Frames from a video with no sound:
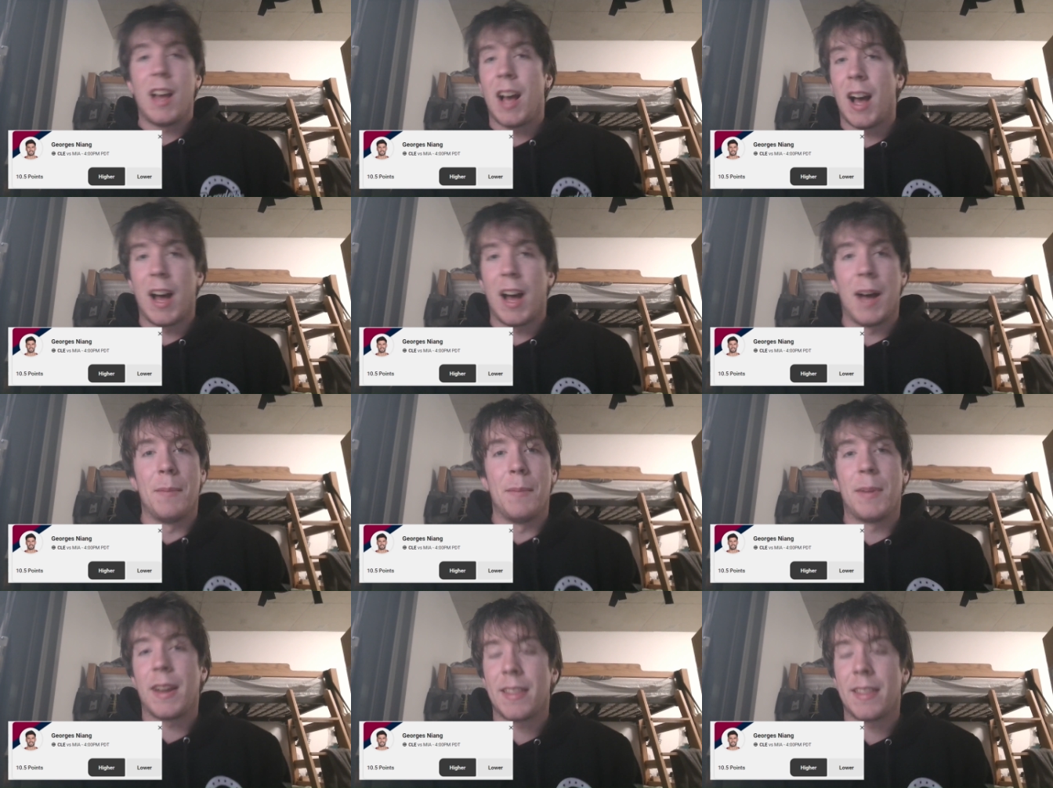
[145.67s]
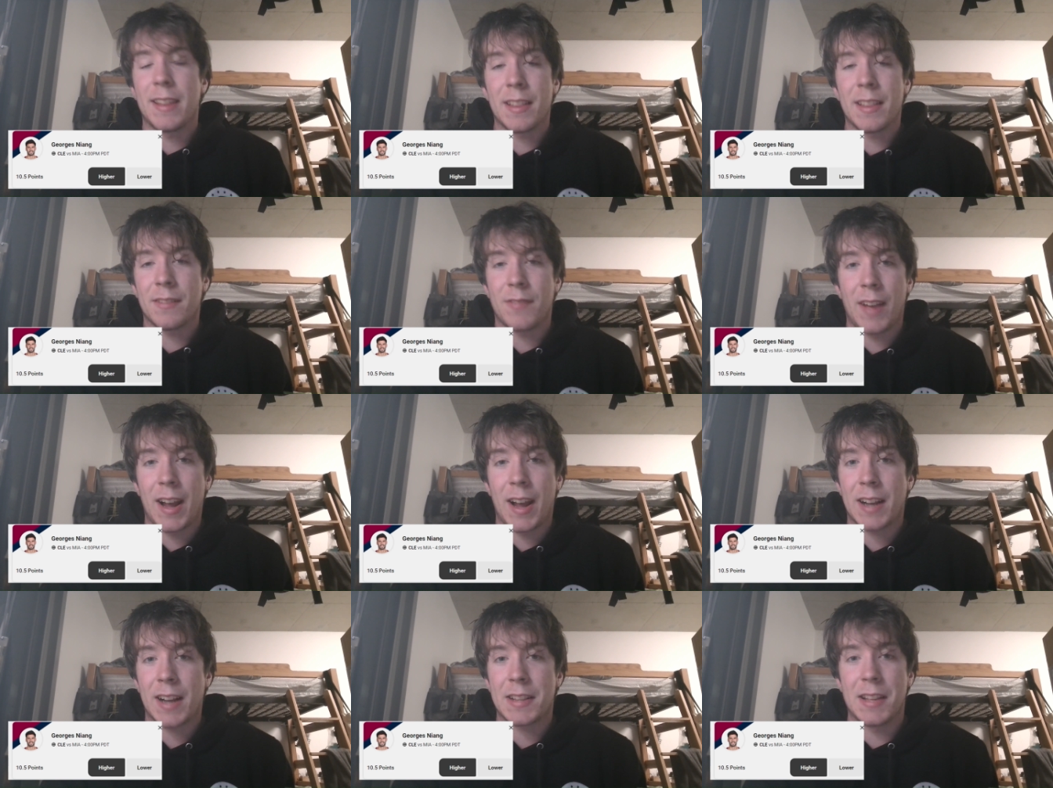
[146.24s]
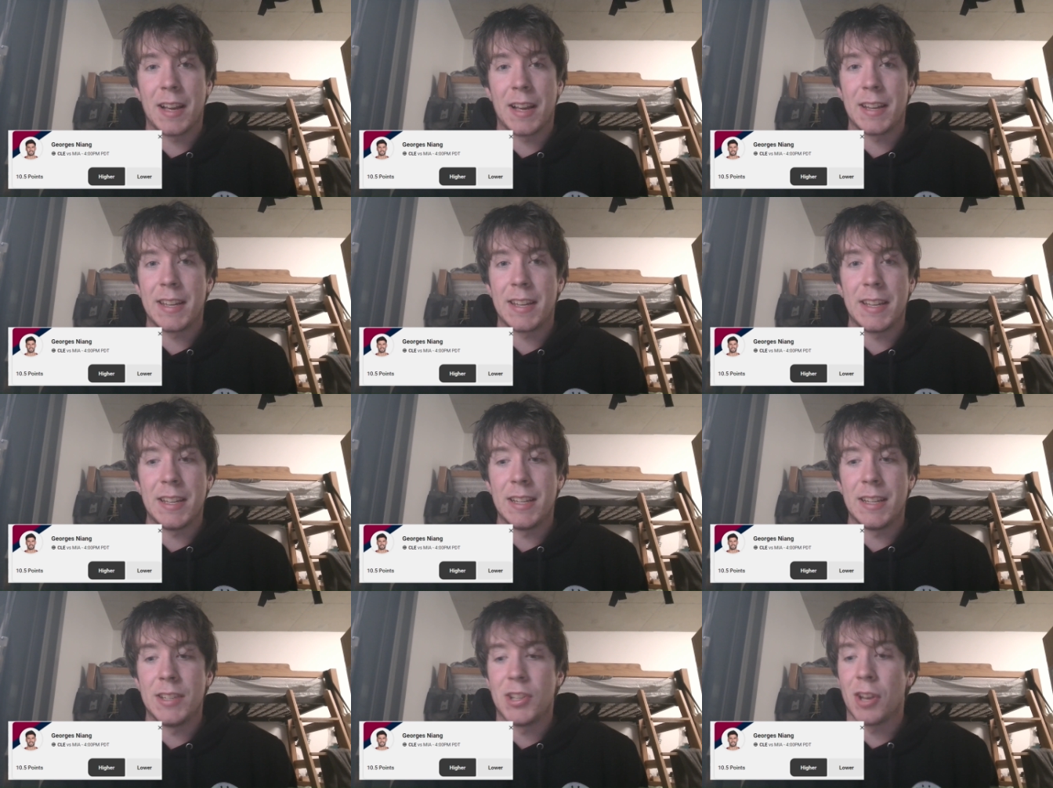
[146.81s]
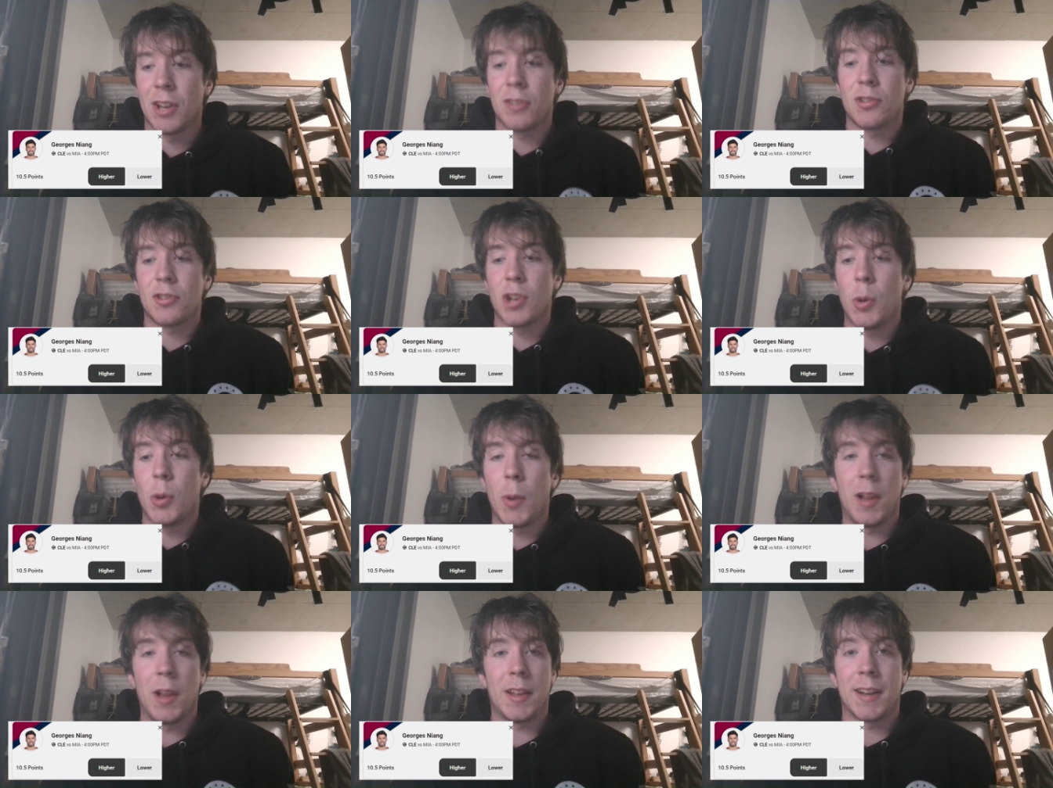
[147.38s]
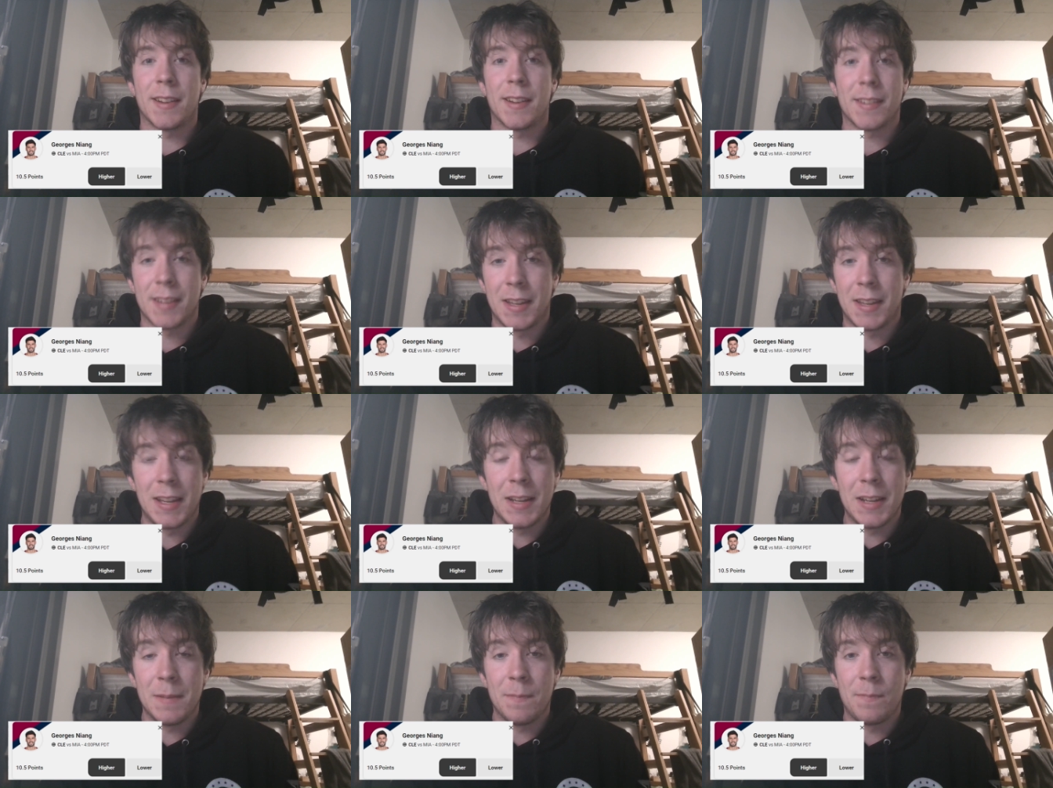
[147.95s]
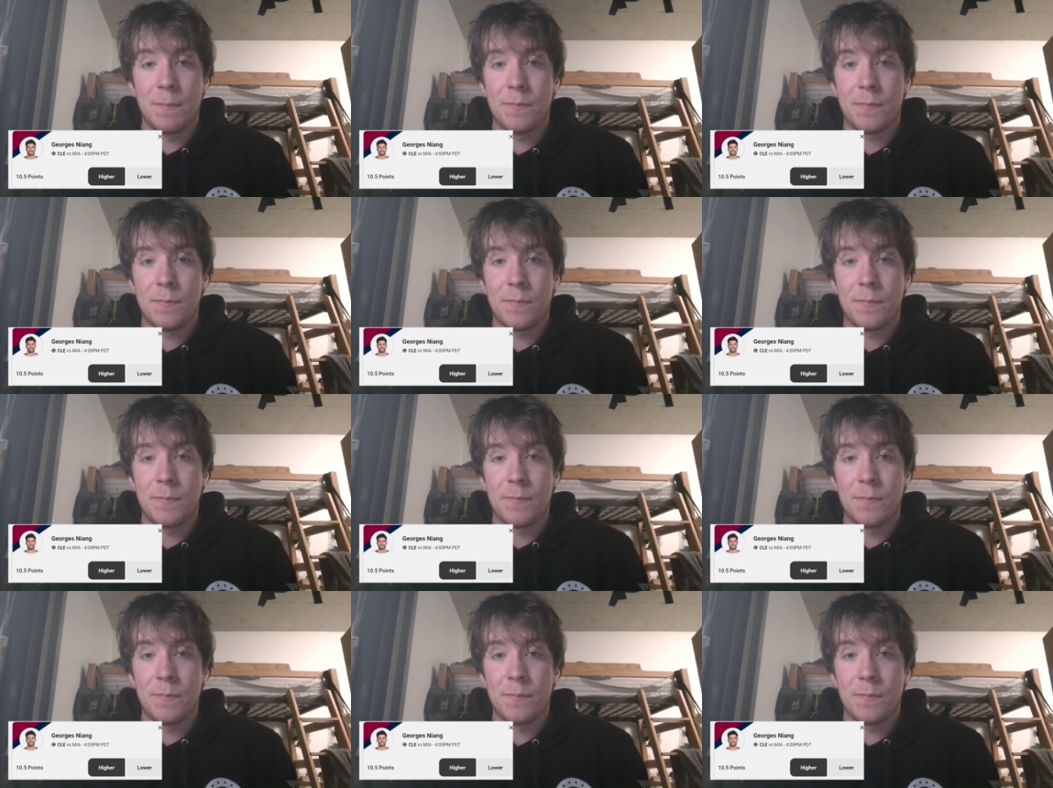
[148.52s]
Uh, but I think the fact that he does so well against the Heat